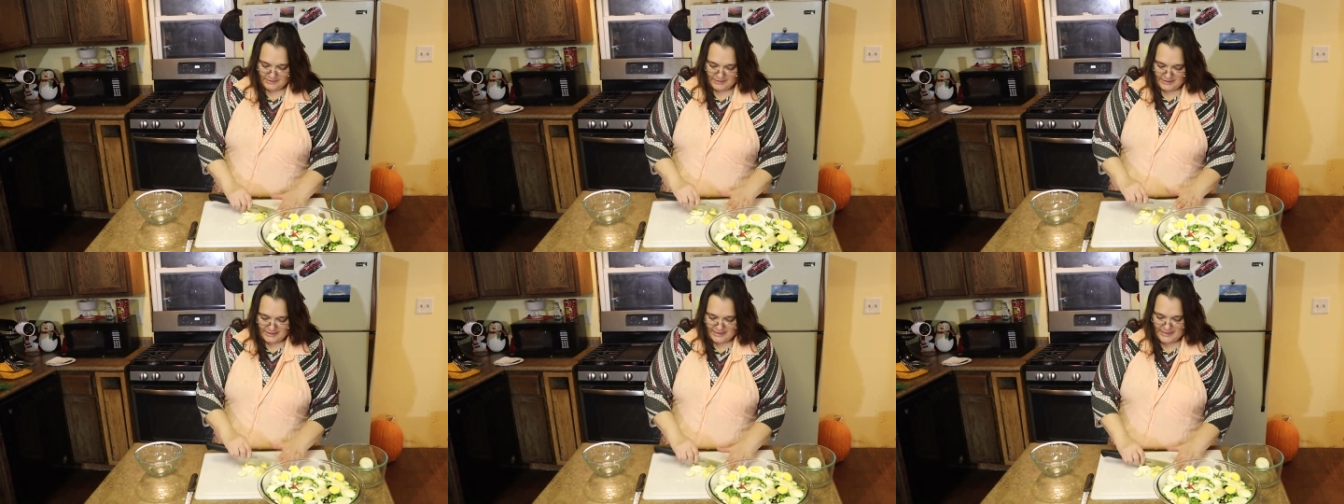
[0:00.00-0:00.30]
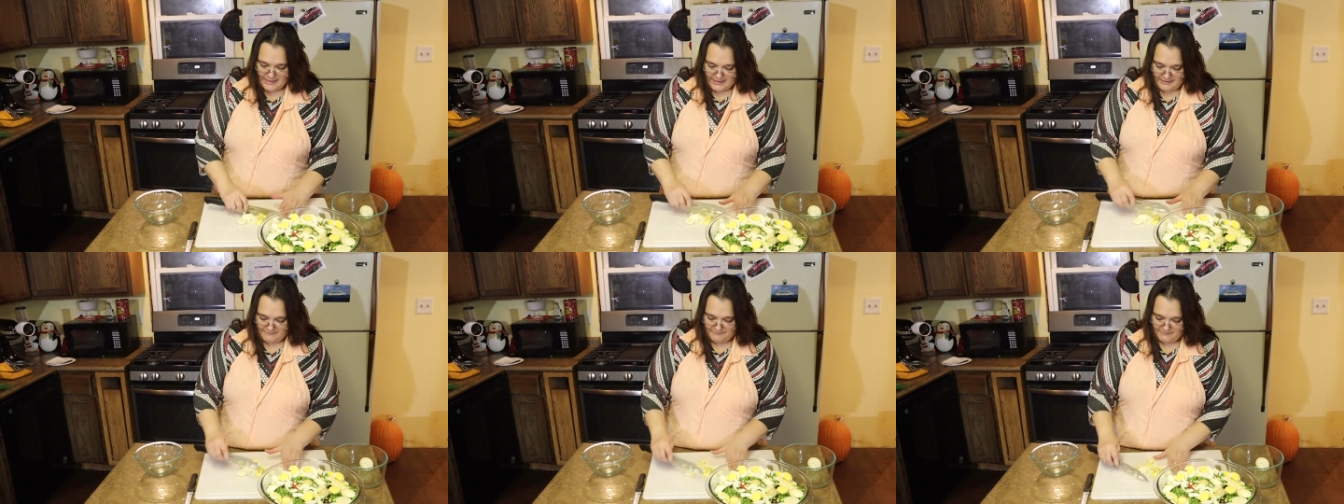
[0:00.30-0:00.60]

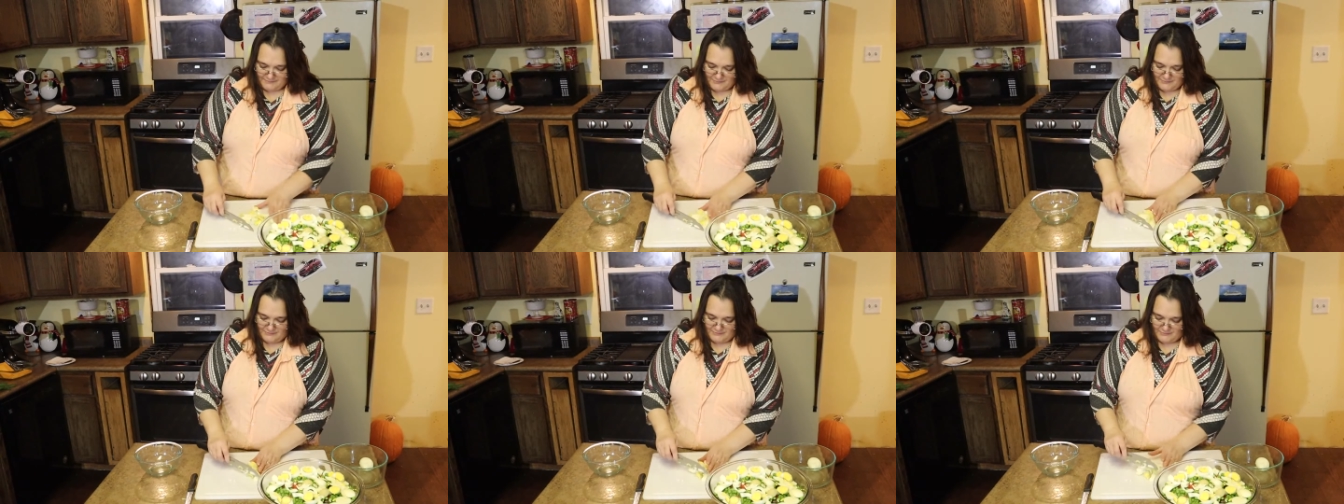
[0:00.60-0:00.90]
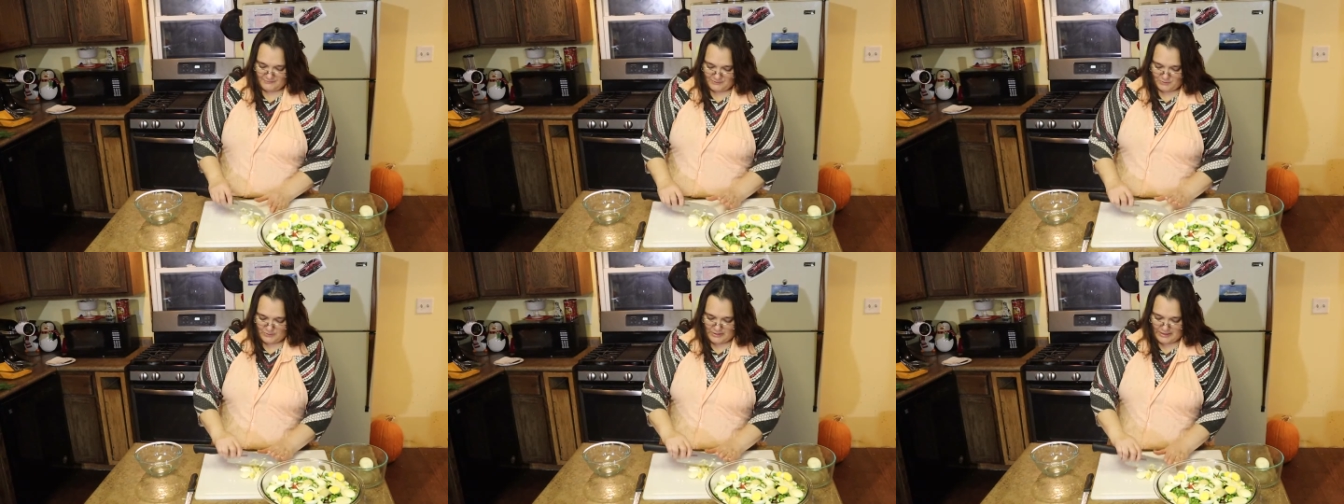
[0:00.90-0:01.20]
Yeah,
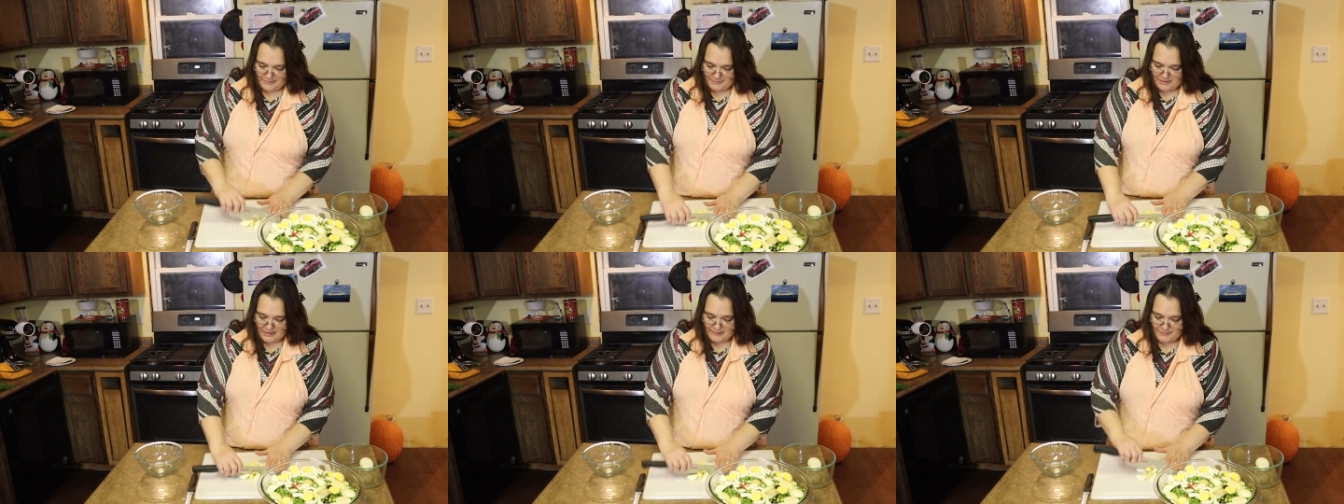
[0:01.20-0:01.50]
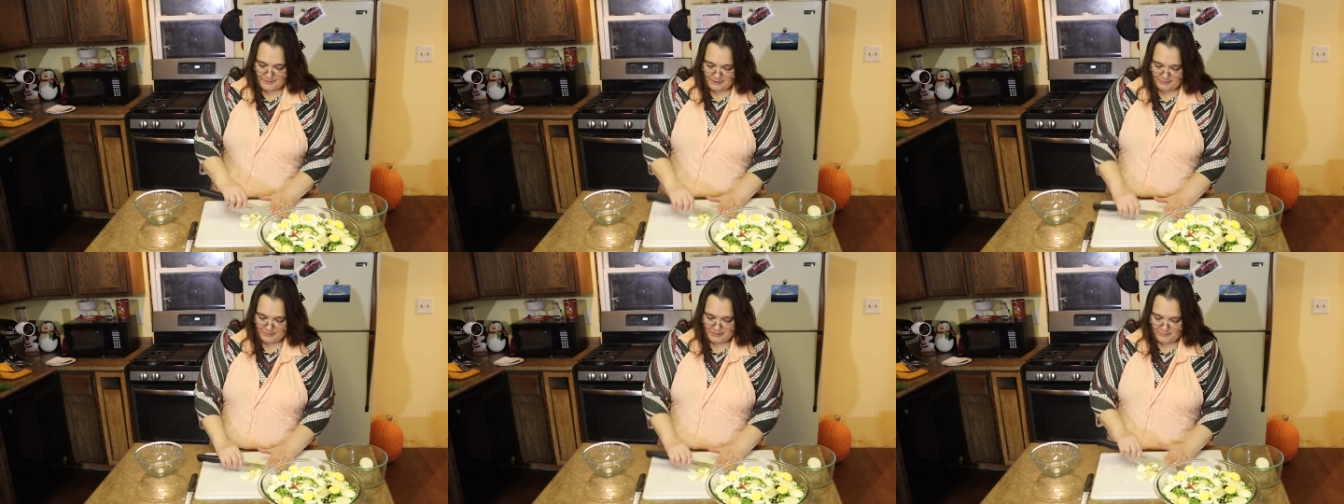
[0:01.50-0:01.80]
we're gonna cut
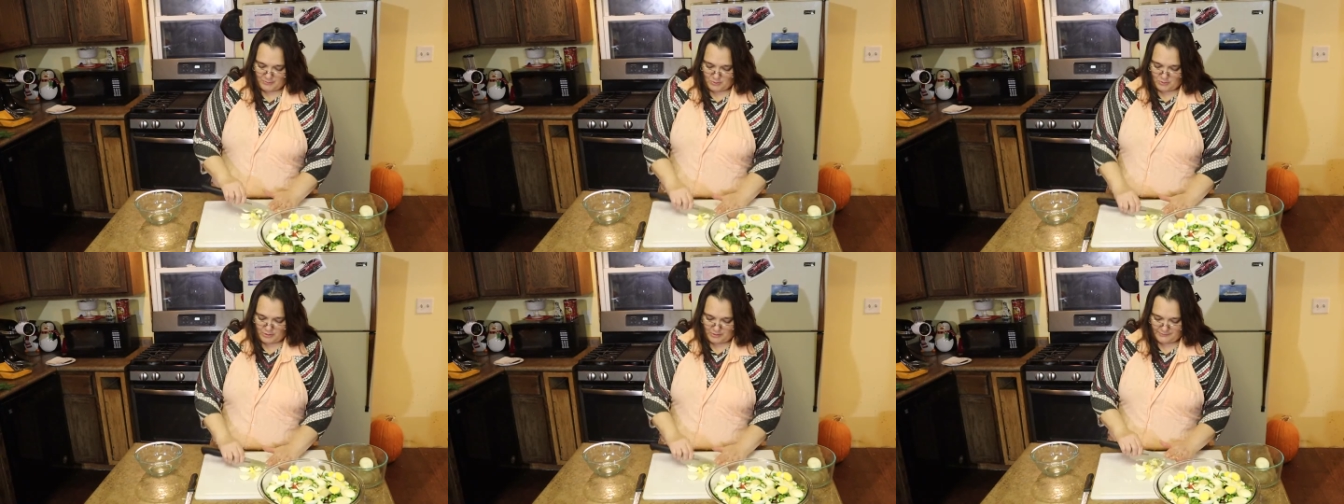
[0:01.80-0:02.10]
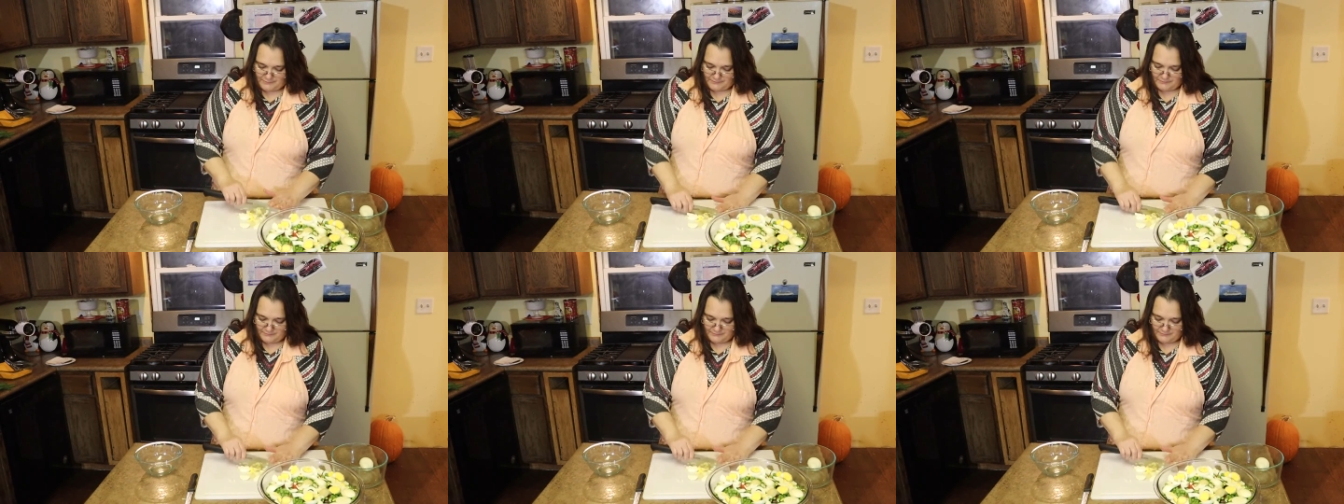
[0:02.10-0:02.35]
up a little bit more.